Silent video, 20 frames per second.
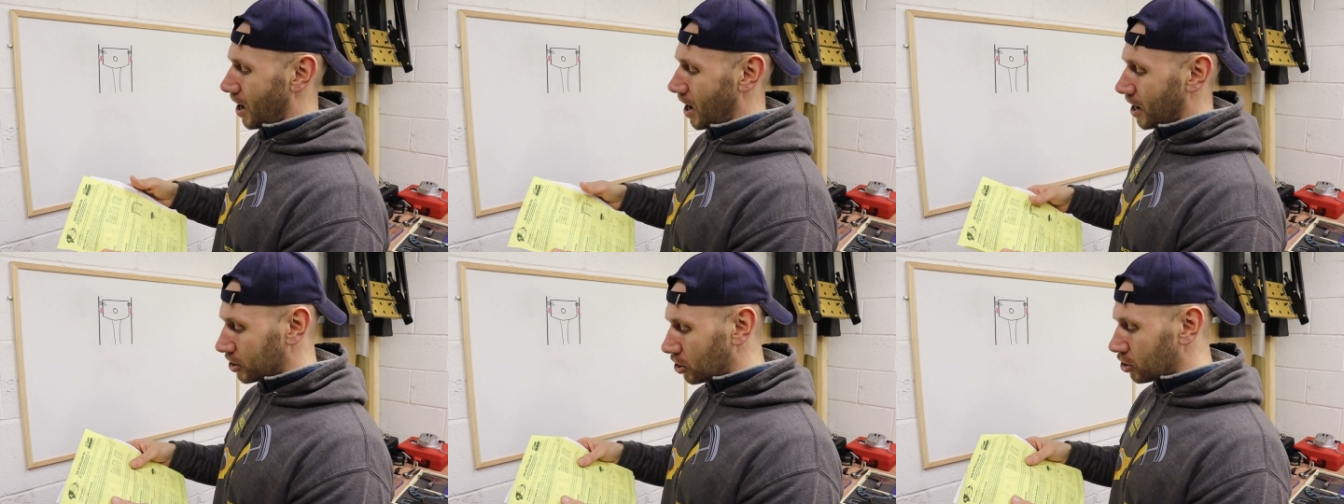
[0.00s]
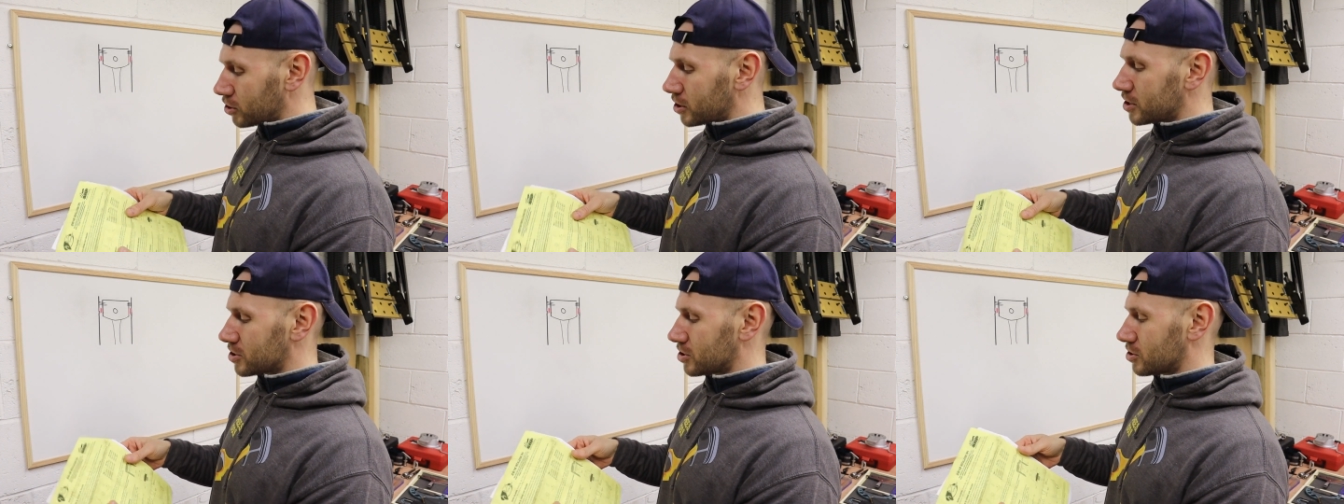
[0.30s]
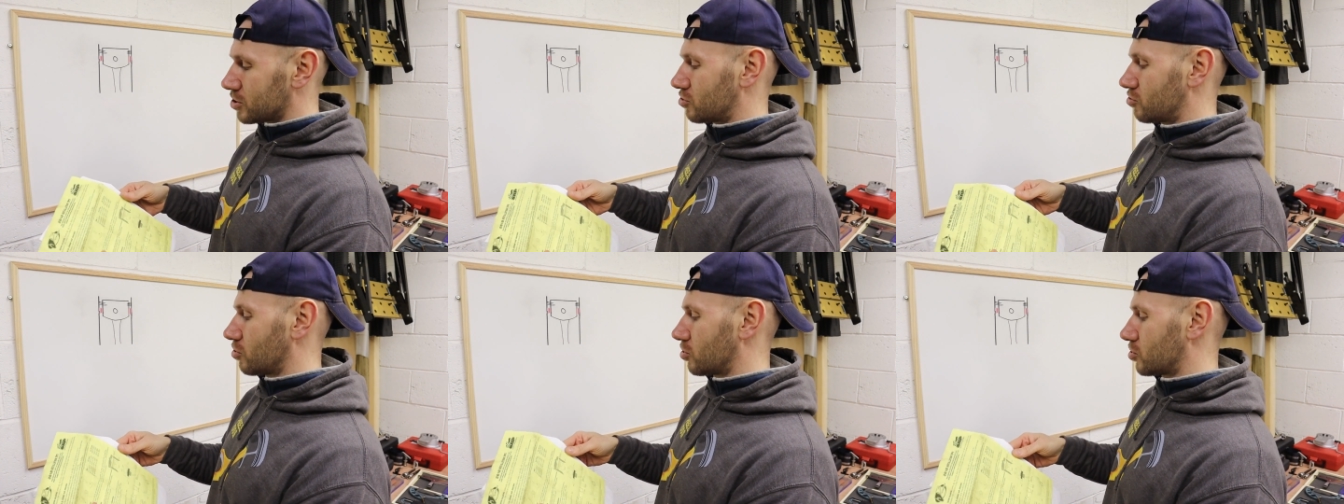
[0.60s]
And on these
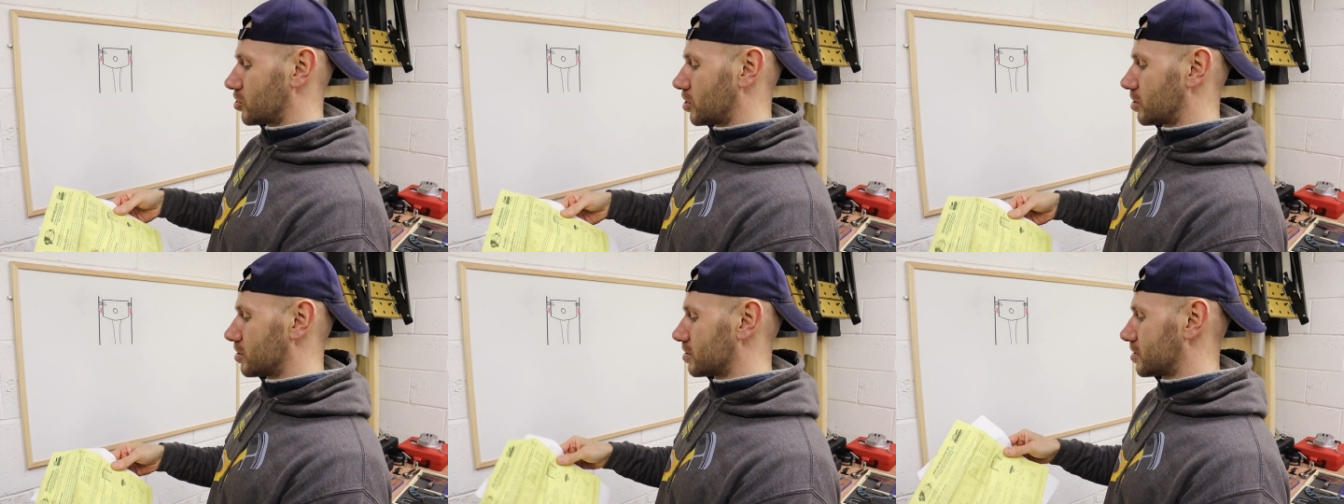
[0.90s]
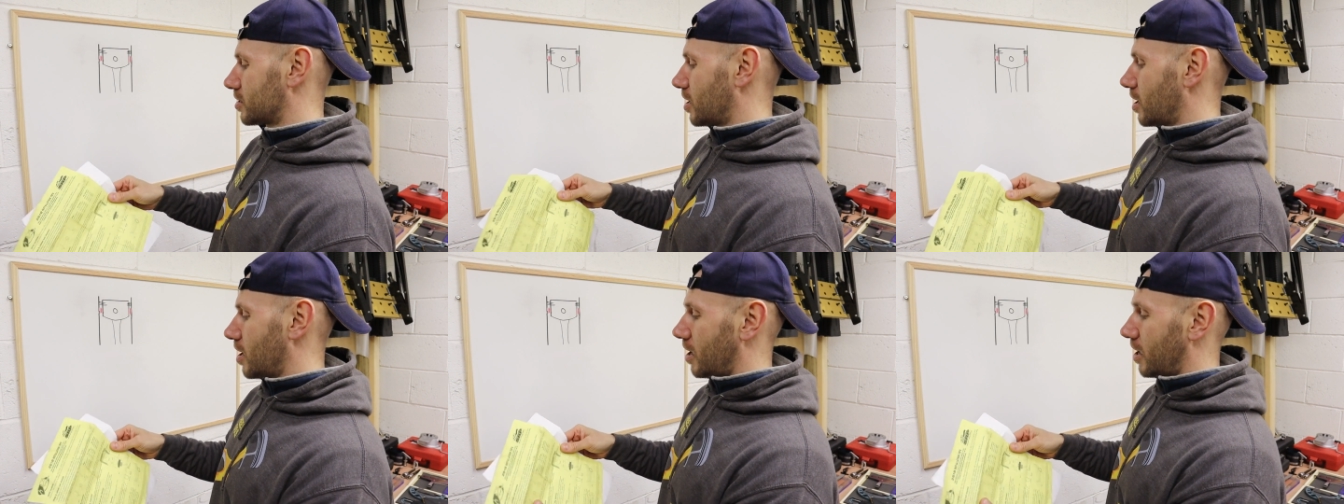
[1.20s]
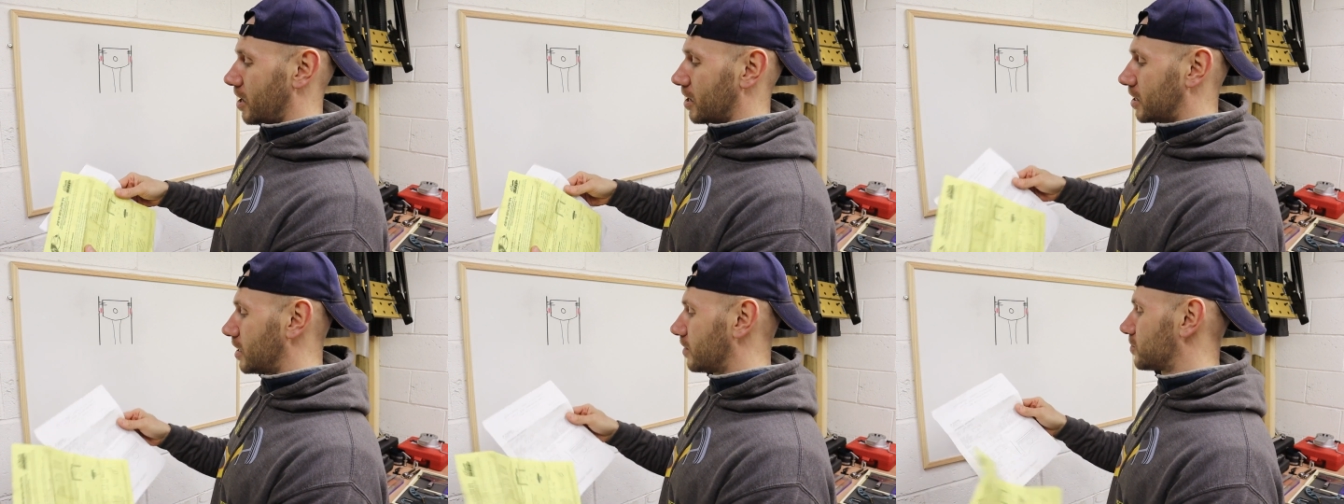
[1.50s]
instructions,
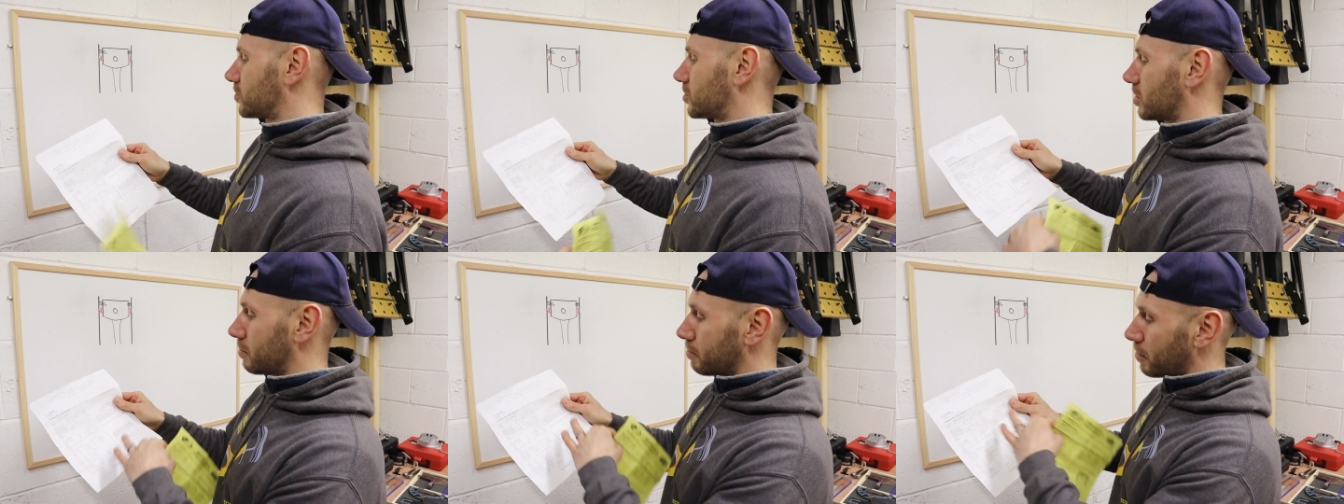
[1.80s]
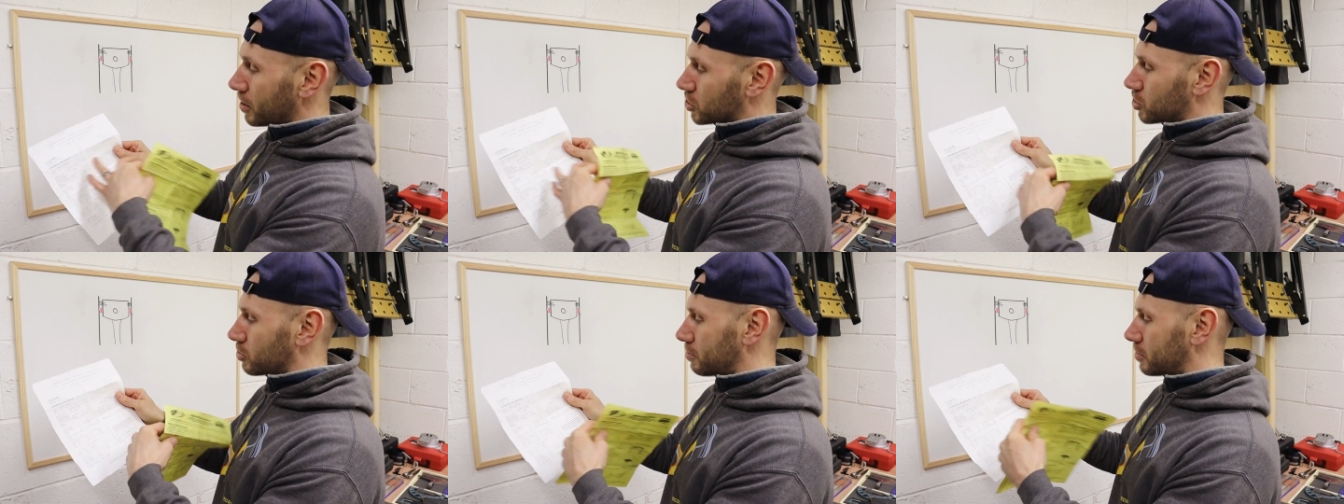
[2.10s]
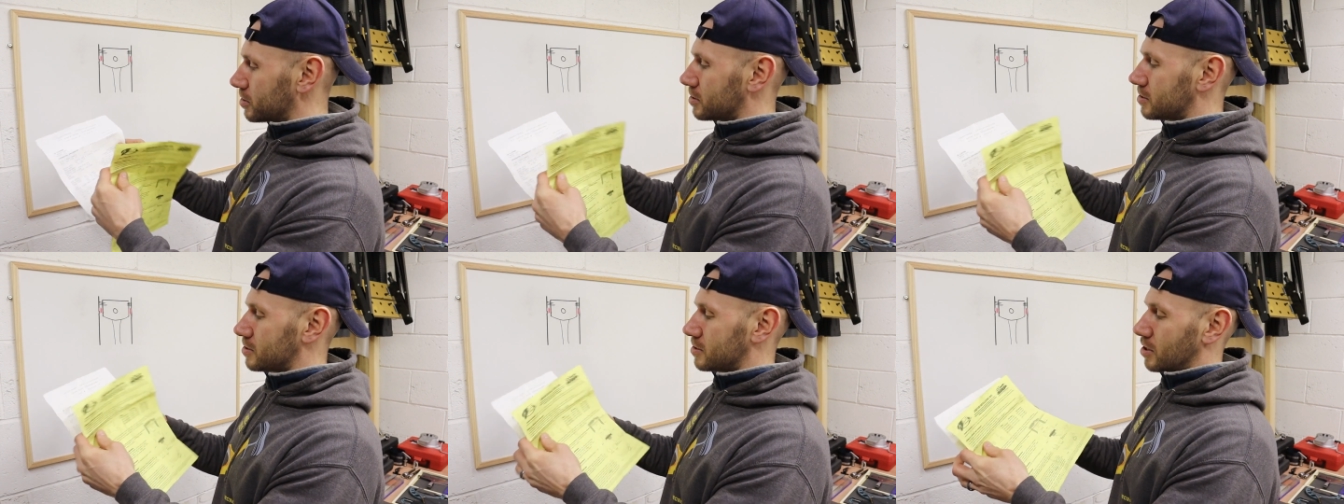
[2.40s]
it gives you the
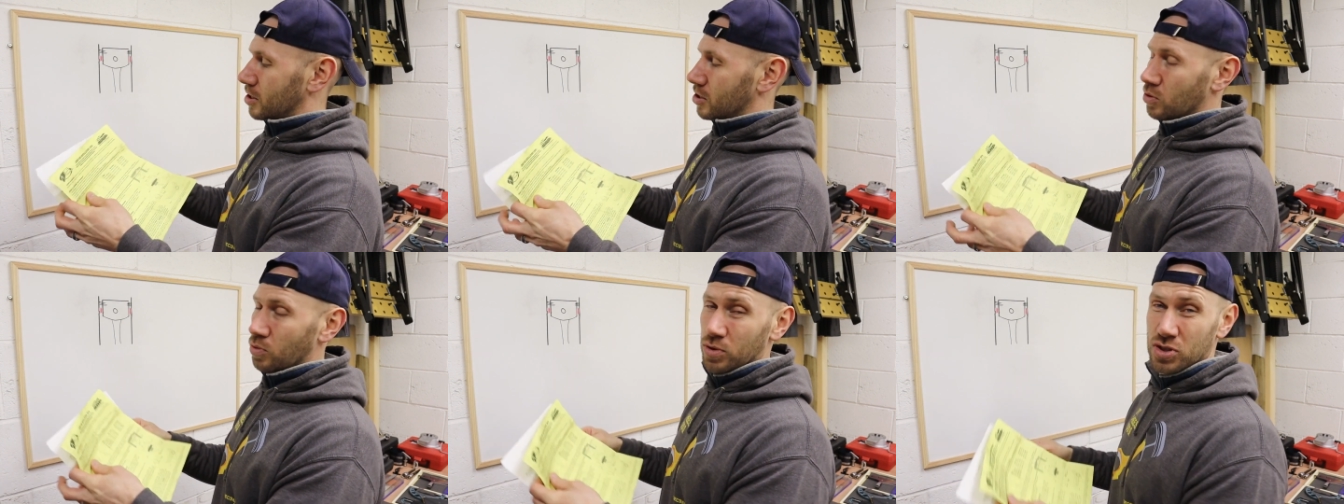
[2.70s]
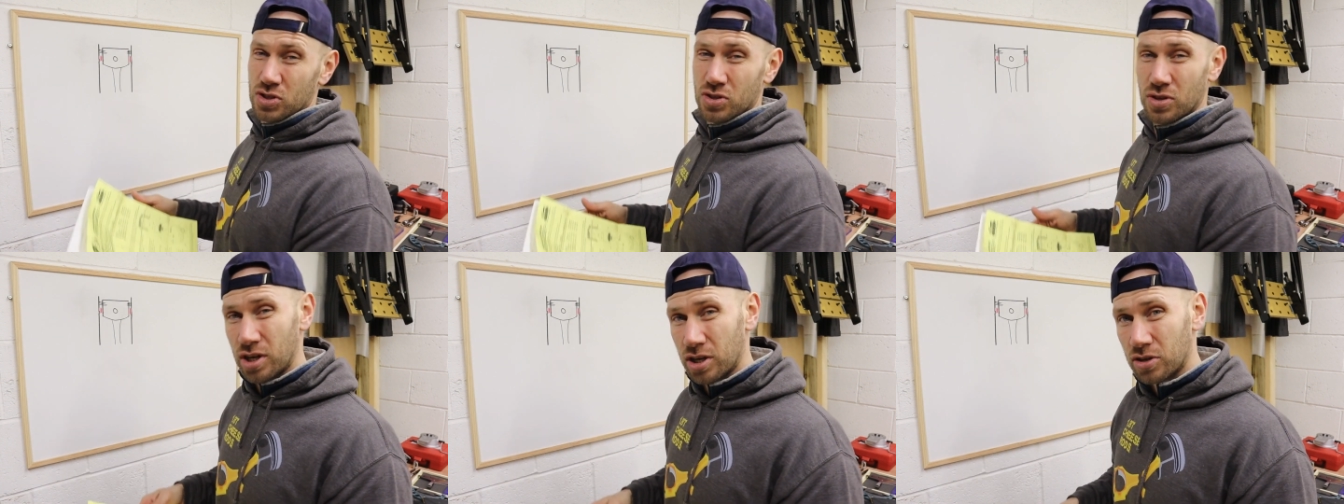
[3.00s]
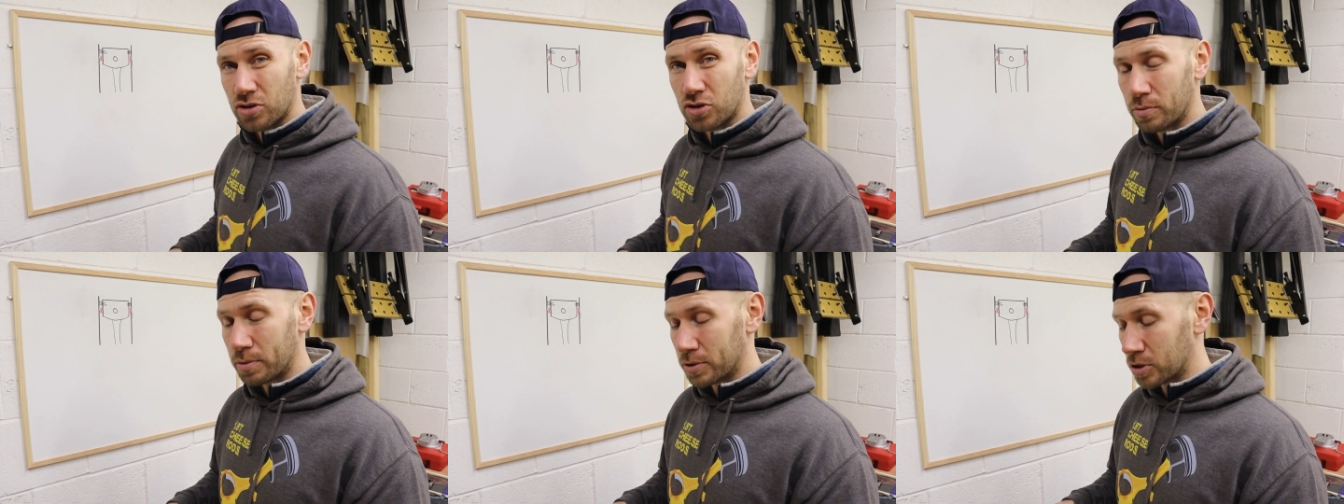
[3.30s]
measurements, which you
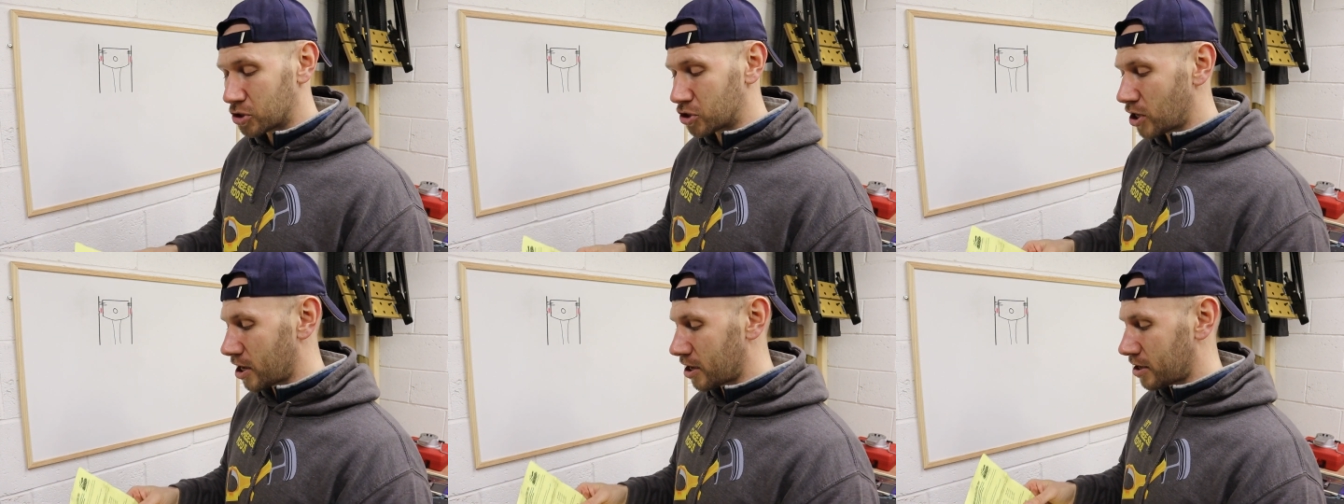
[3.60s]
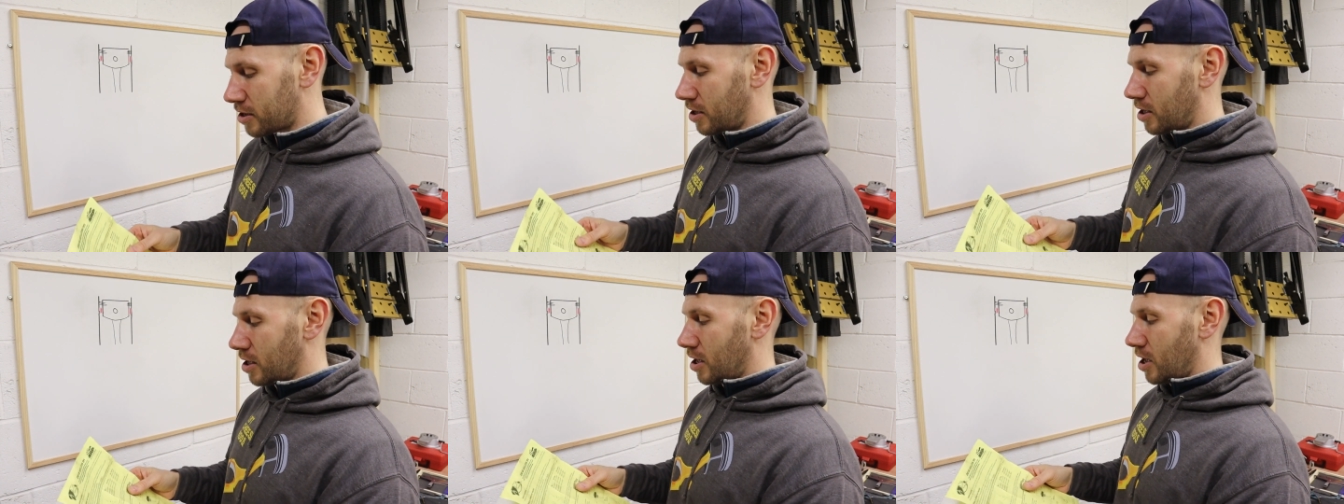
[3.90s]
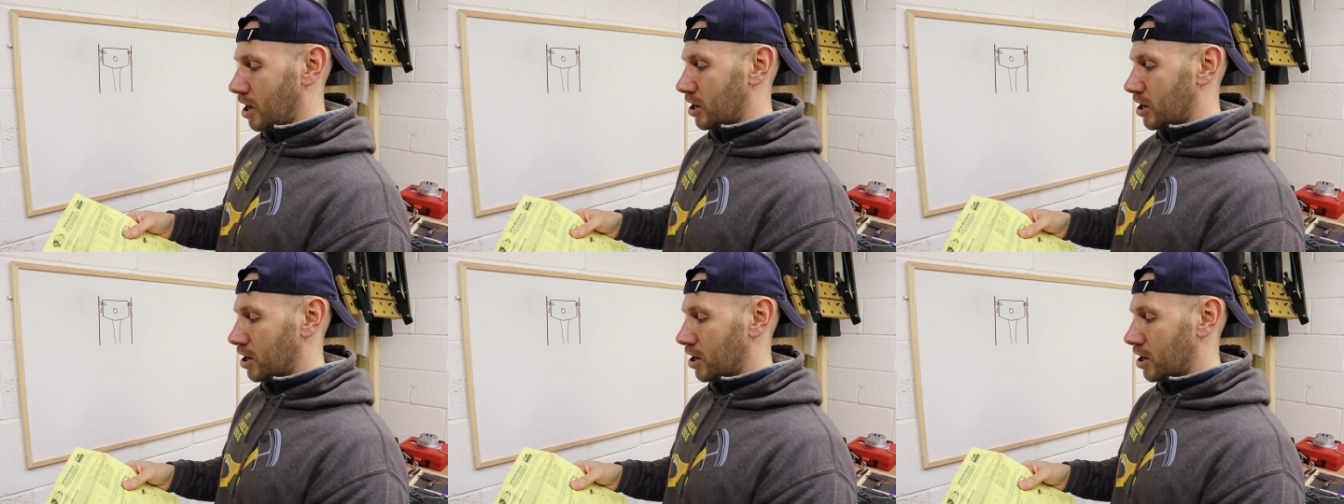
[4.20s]
can double check,